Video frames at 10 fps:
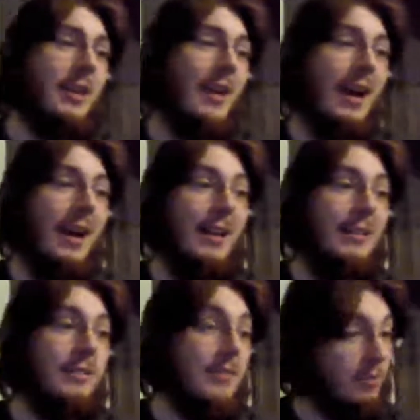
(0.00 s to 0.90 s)

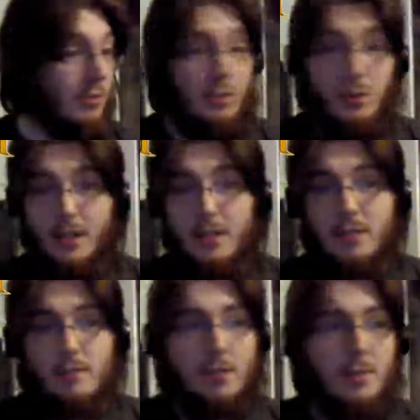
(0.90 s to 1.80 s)
And there was quite
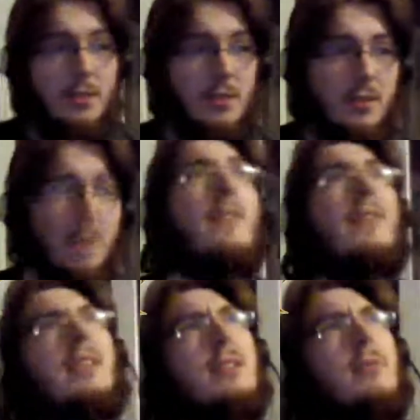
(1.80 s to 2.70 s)
a response. In
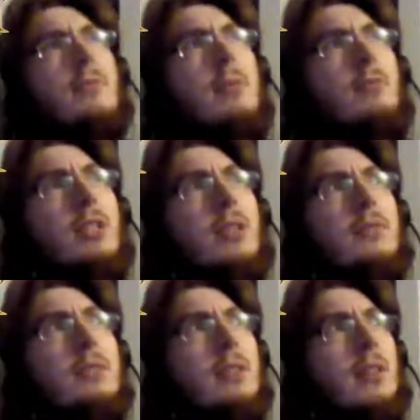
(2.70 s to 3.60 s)
fact, if memory
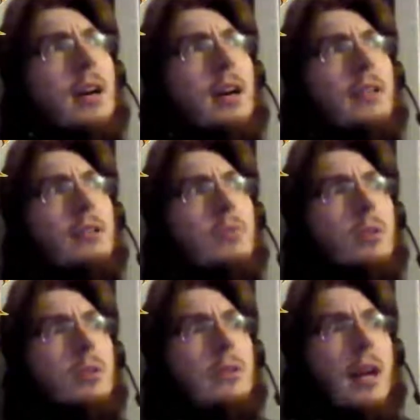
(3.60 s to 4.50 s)
serves, this
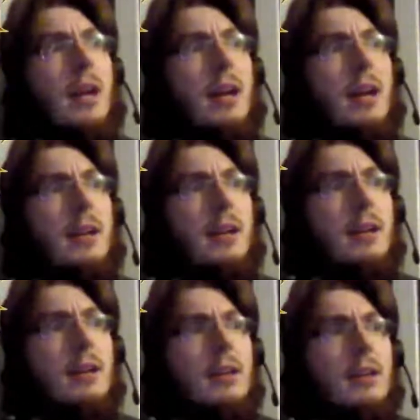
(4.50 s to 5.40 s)
was
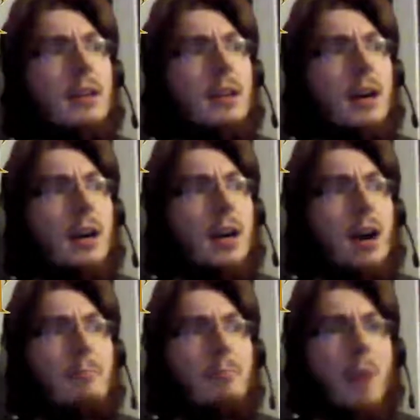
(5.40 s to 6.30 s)
a
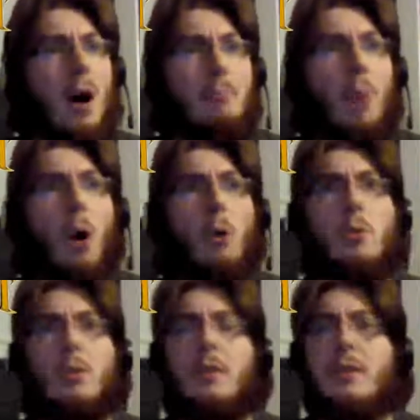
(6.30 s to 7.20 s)

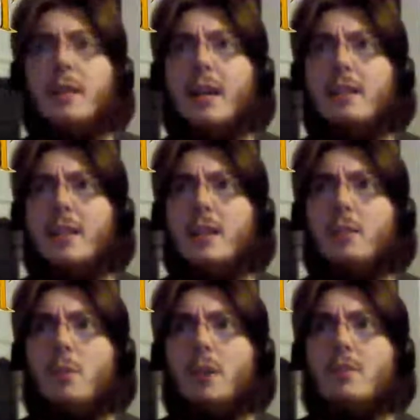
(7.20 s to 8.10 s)
poll that I
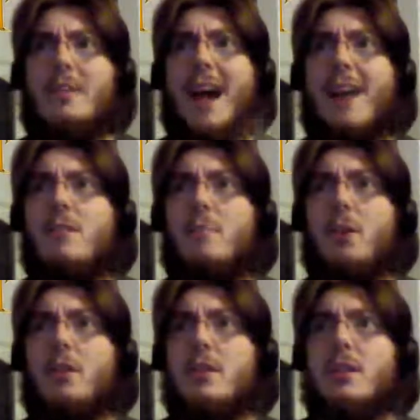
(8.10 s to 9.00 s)
did, whether it's Harry
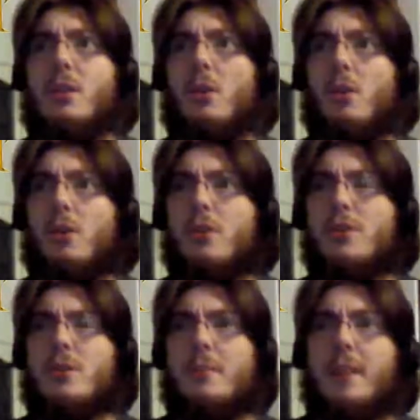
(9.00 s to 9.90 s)
Potter or
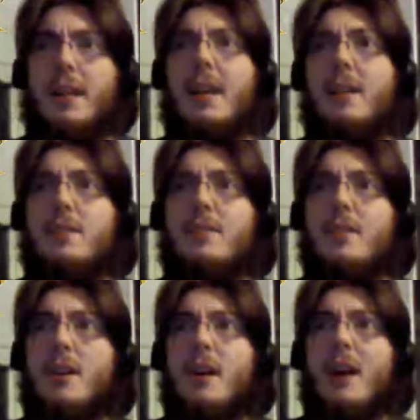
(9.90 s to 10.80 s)
something
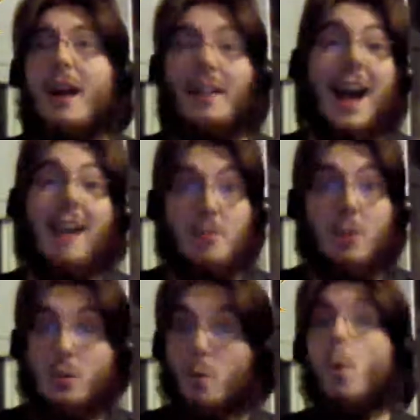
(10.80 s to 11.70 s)
else, and the Harry
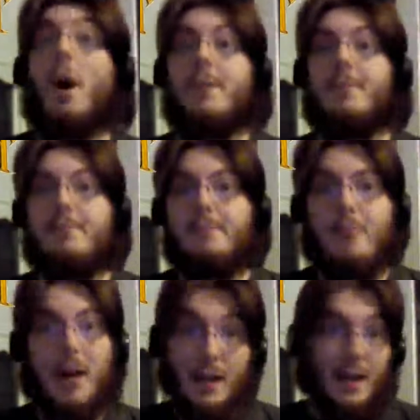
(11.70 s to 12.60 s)
Potter won
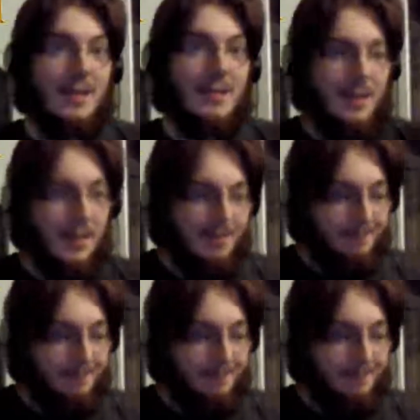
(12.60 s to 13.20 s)
by a landslide.